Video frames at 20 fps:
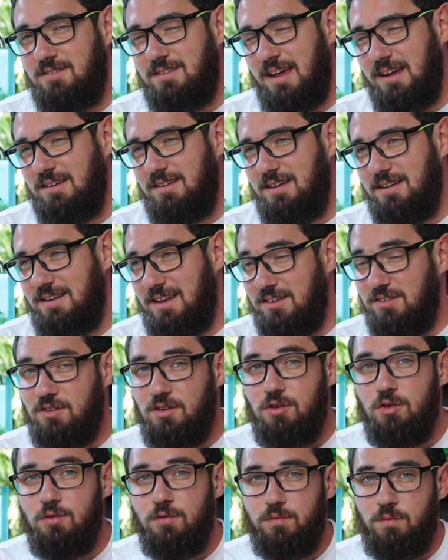technique that's
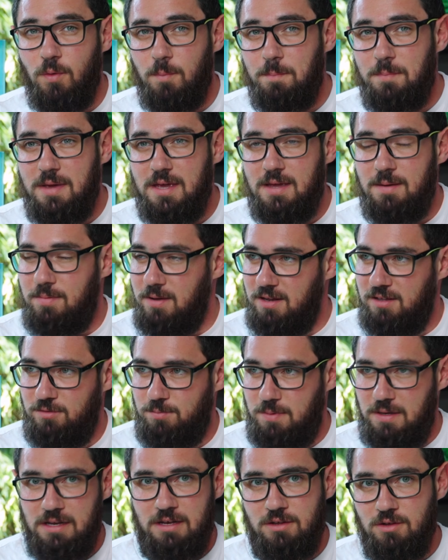new for me, but it's
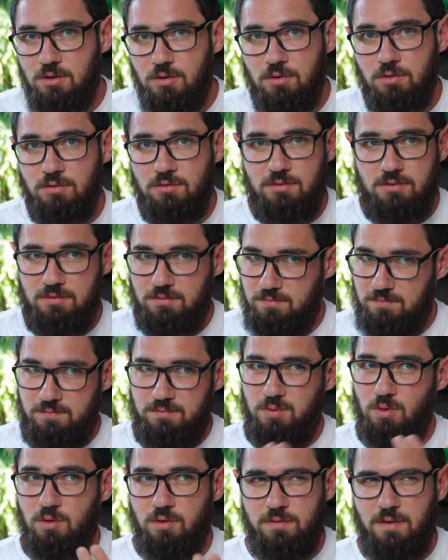been used
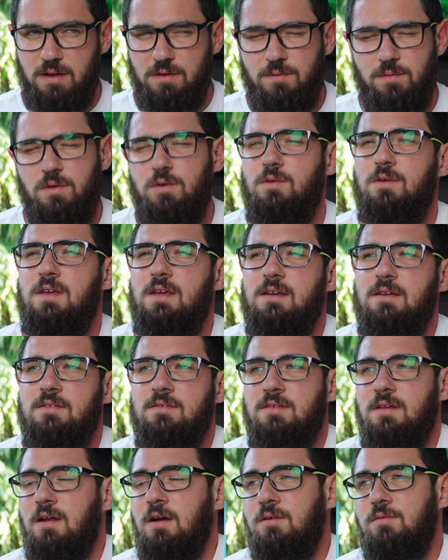for quite a few
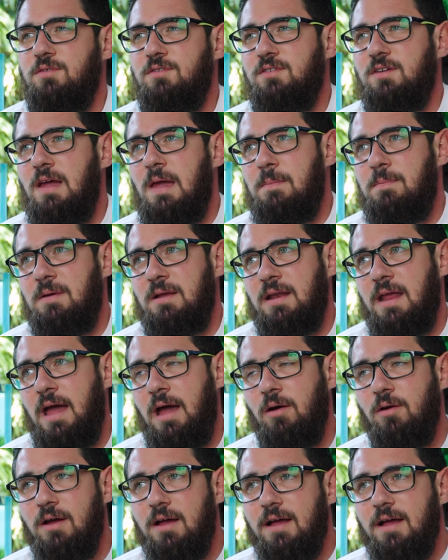years in aquascaping now,